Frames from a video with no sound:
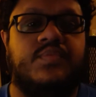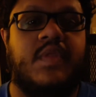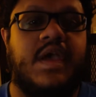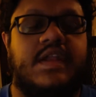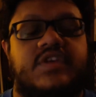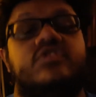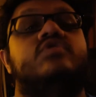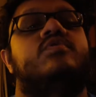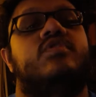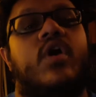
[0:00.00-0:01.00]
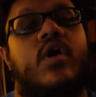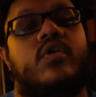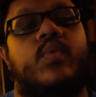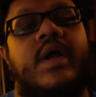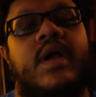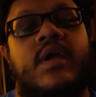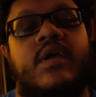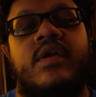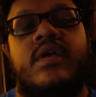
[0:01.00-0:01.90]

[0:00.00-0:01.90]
I had issues with the hardware